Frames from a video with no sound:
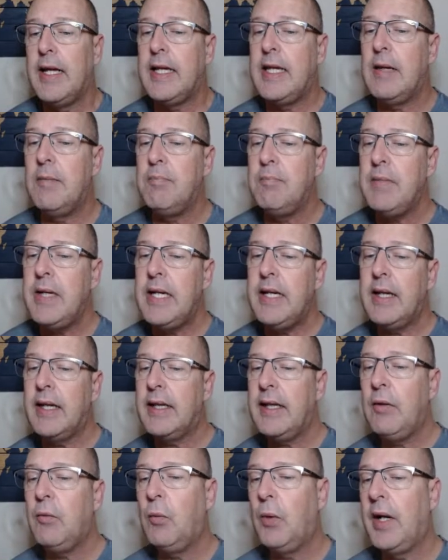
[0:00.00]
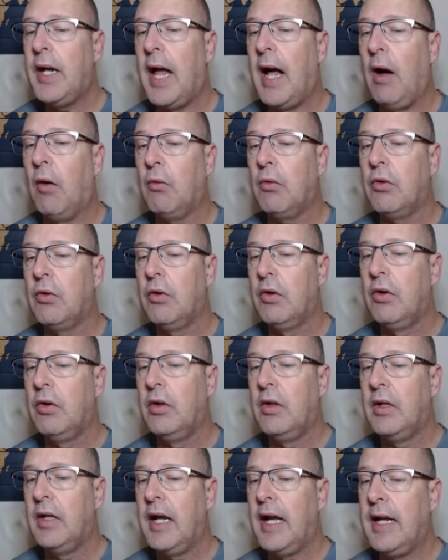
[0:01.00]
he immediately went out,
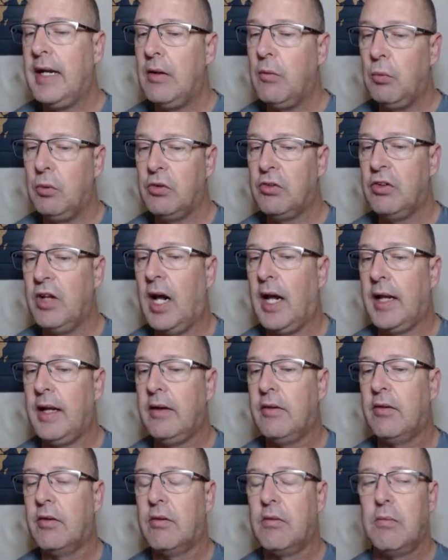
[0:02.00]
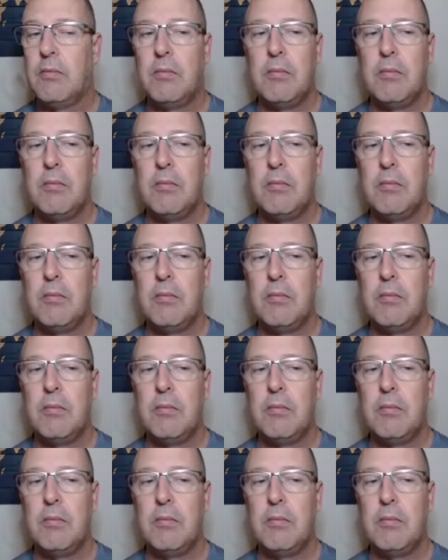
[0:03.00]
and it was night.